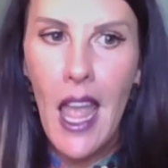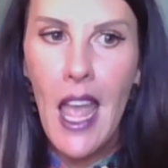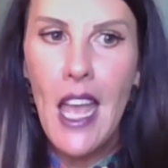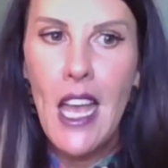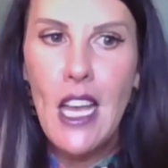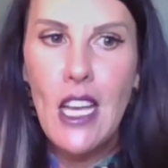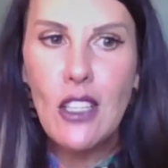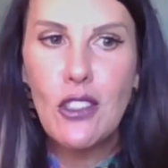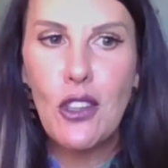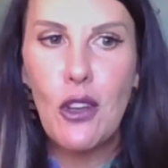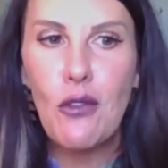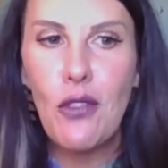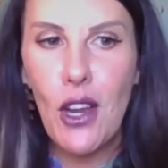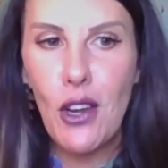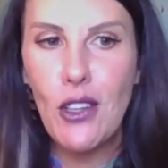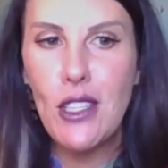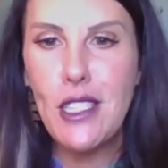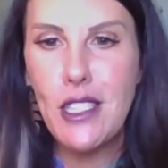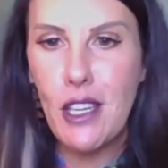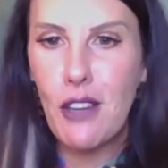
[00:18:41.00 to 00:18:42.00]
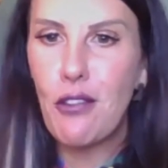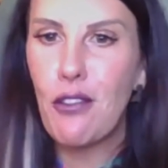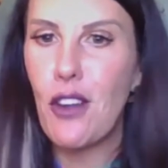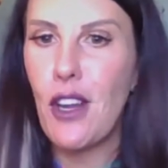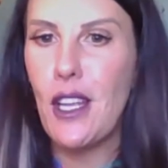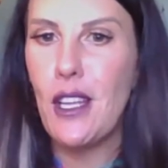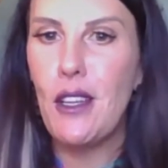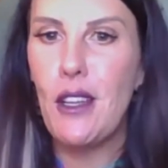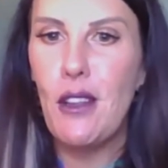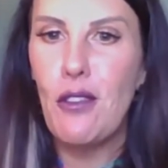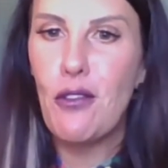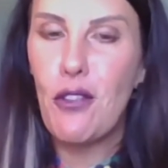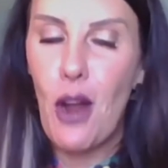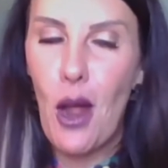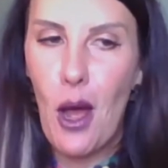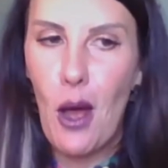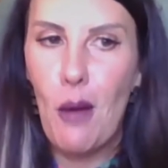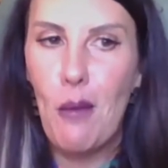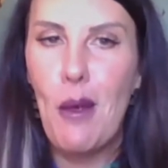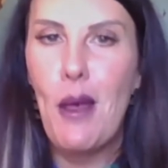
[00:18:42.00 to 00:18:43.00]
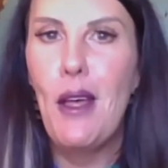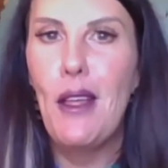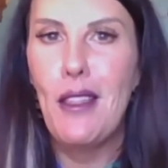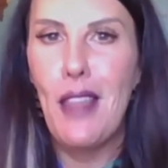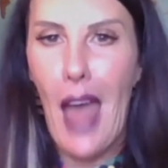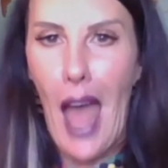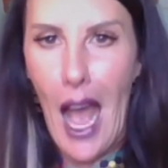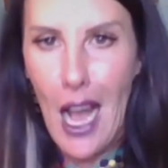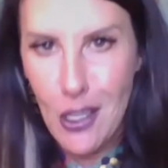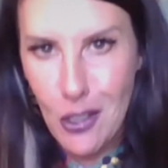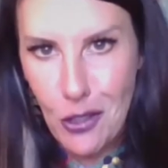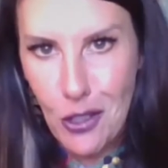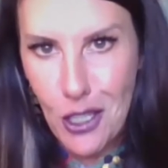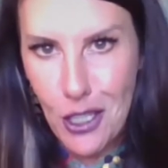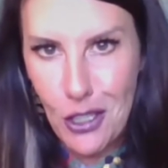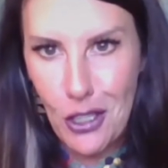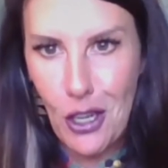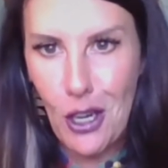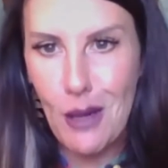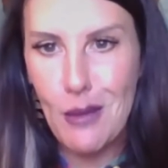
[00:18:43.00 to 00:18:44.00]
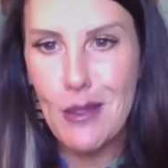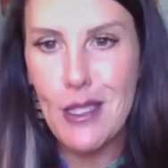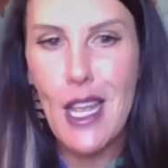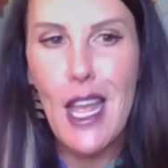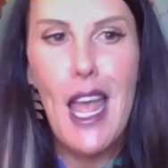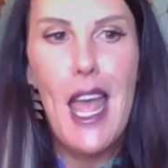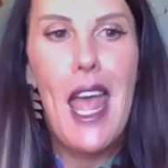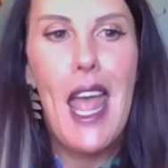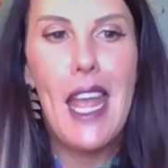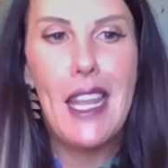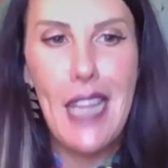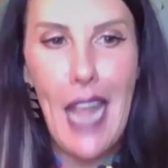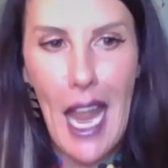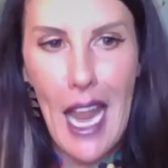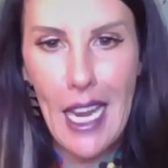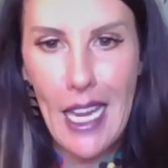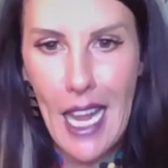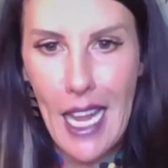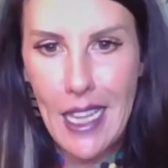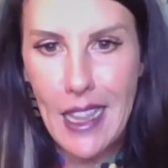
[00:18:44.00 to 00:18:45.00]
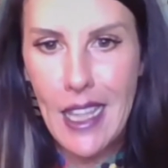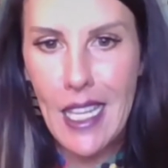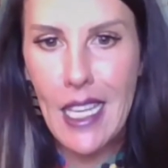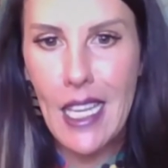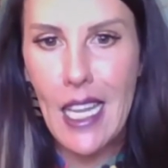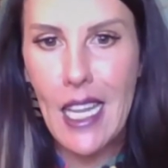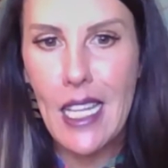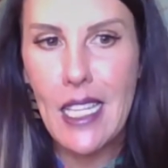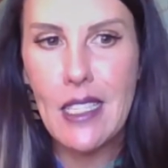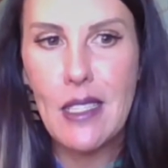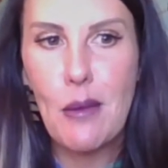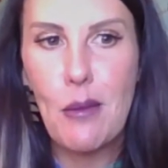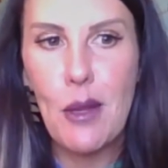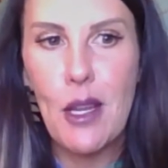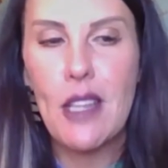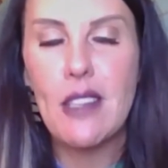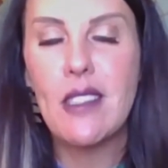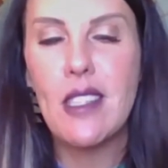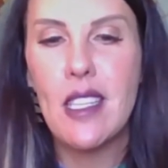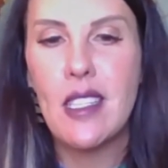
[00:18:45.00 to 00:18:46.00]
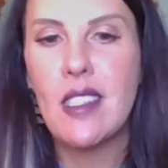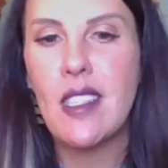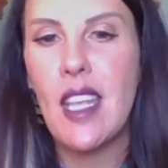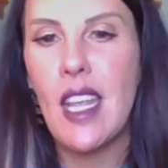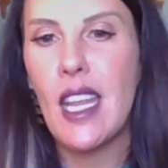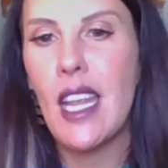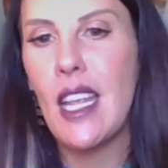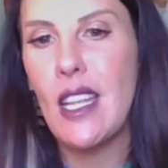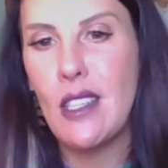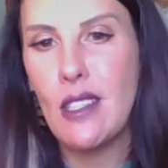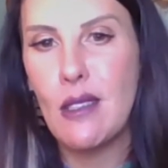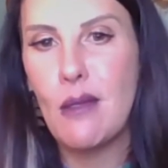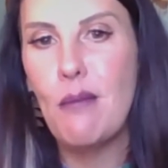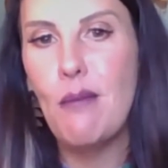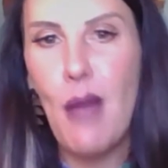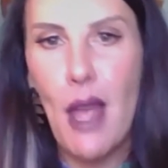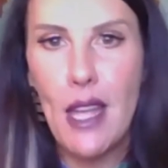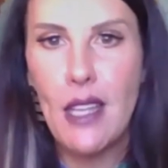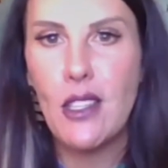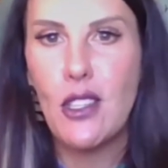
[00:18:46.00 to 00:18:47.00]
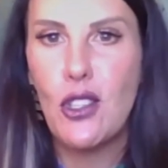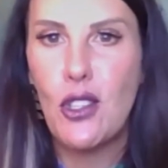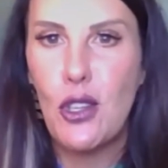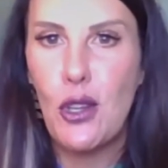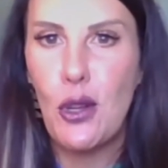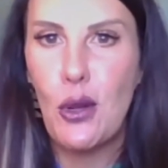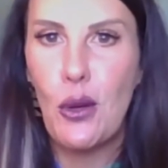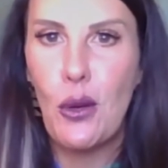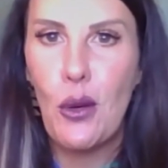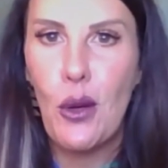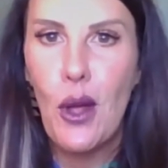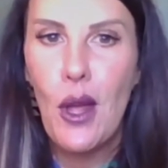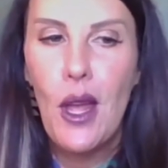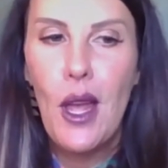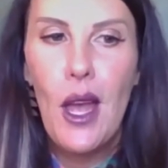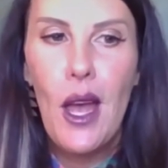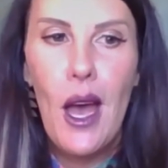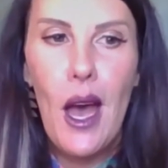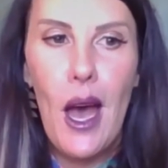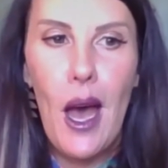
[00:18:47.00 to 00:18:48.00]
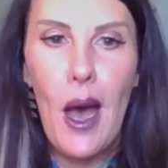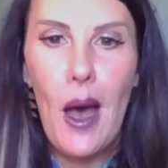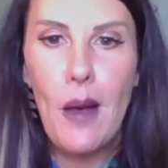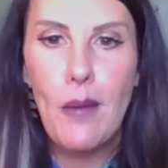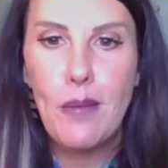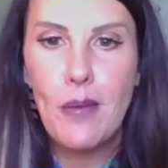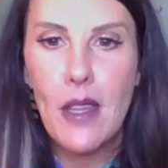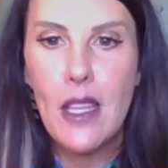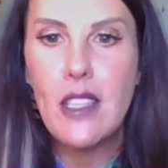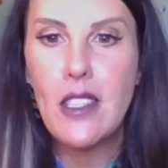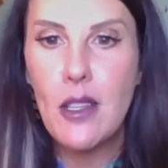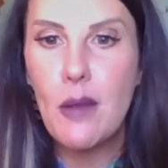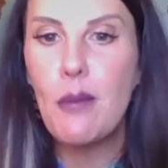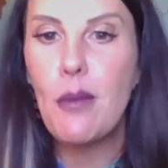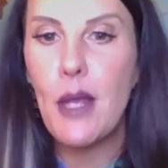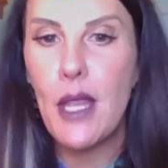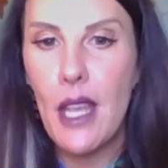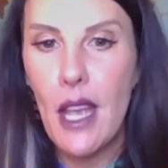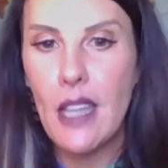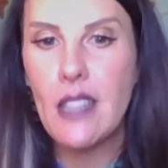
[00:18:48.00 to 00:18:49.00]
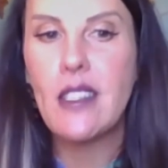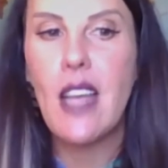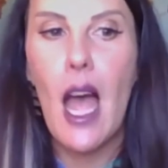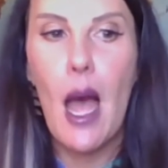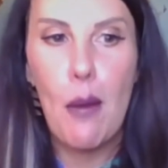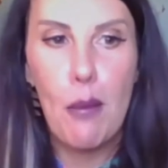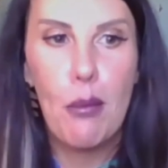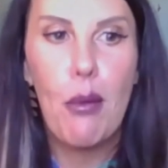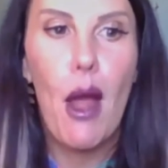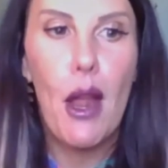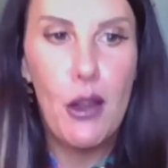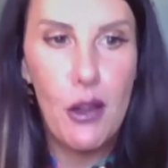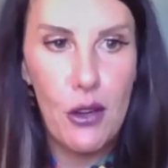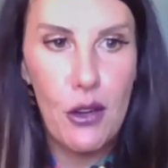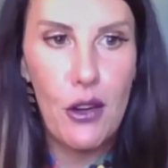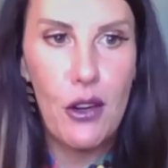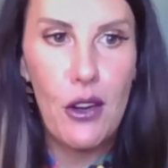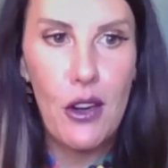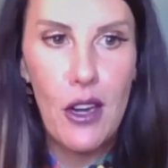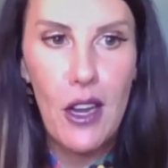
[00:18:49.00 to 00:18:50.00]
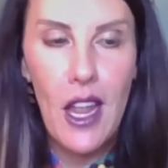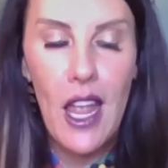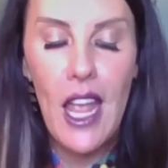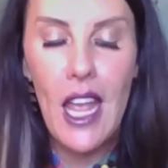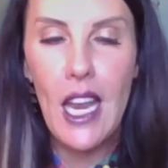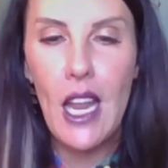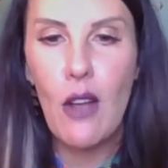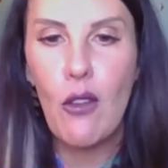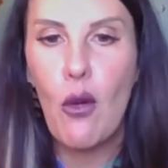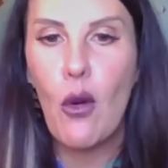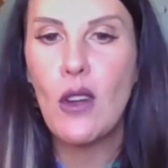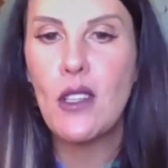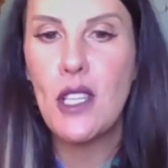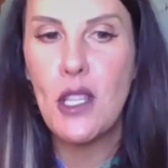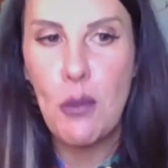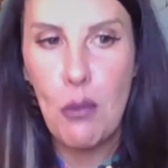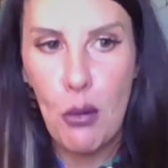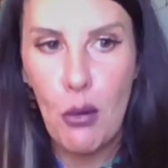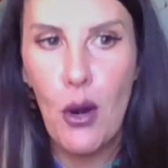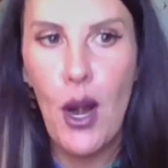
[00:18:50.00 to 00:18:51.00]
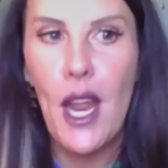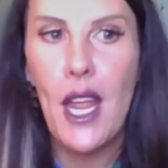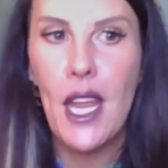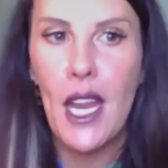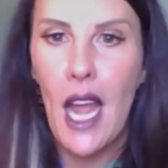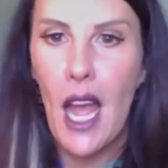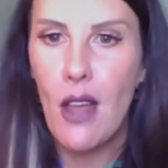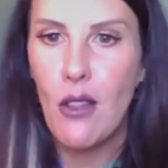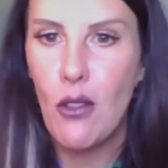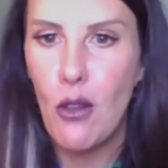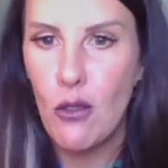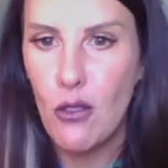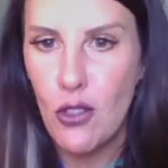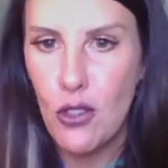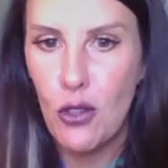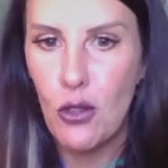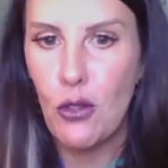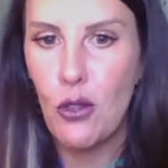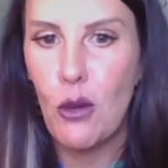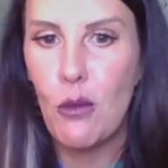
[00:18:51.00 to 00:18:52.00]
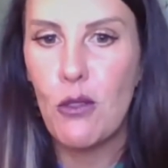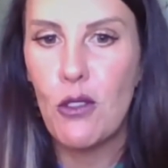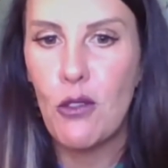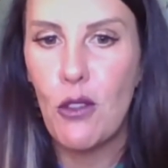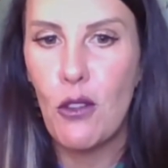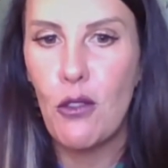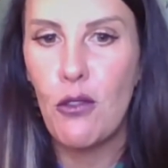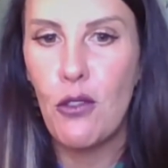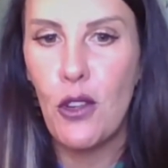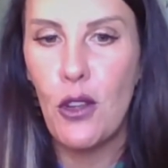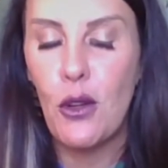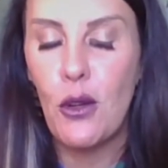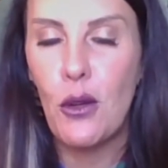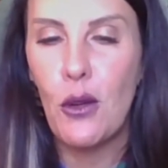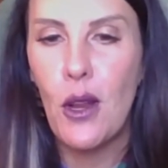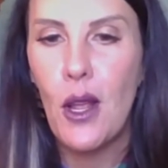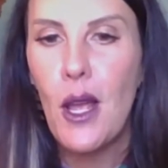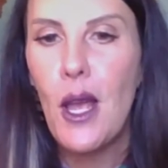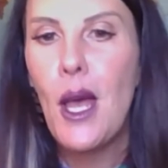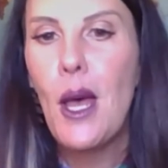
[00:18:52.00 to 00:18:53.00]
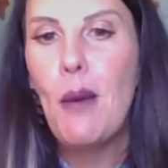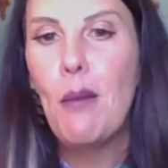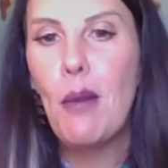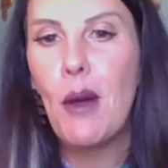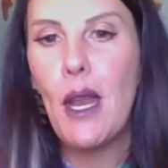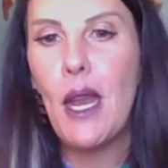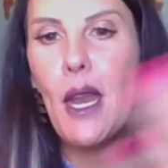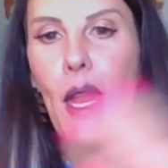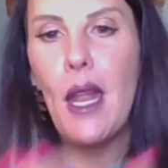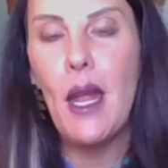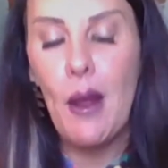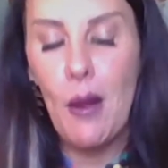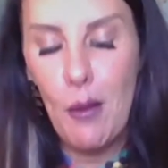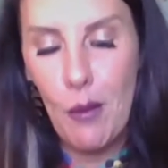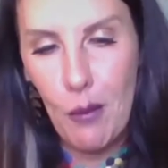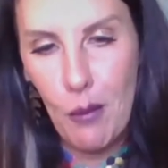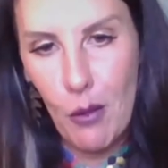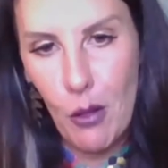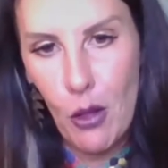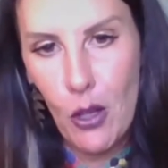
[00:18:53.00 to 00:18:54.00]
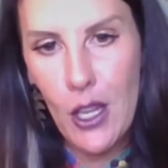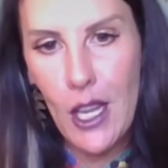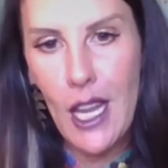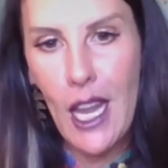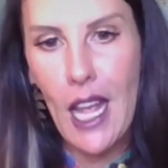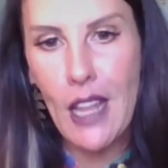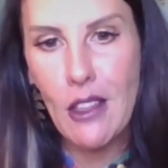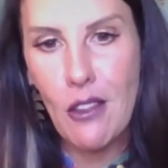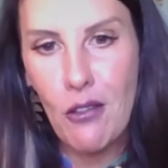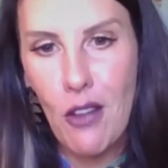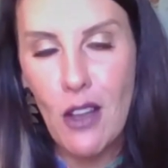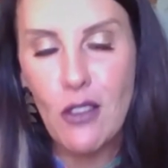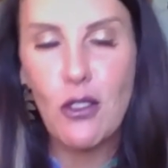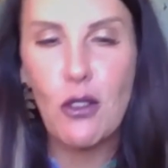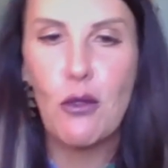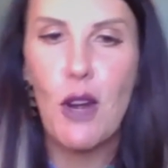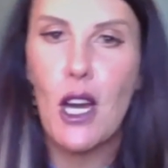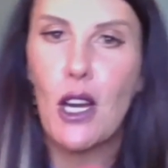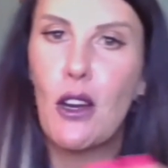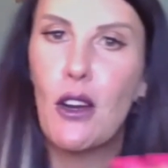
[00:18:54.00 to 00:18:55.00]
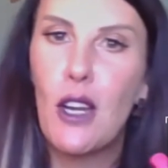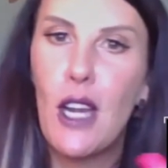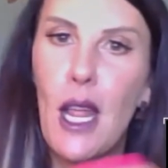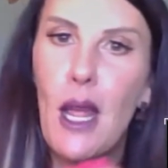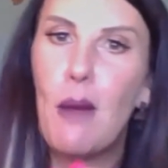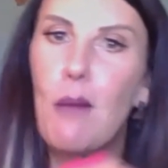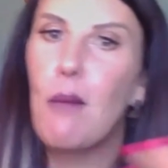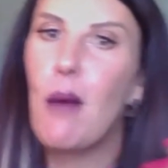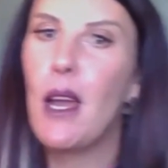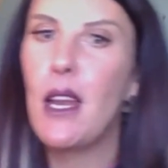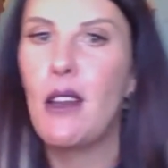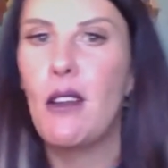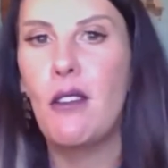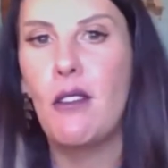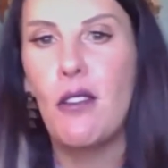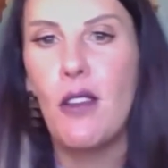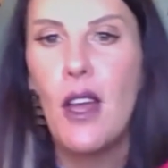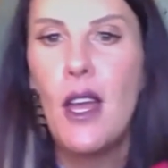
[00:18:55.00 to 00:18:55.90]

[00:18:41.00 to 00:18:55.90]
So very different from the ostracoderms and the acanthidans, because this thing is meant to be a top predator. And of course it's preying on those two groups for food, but looking at the fossil record, it might have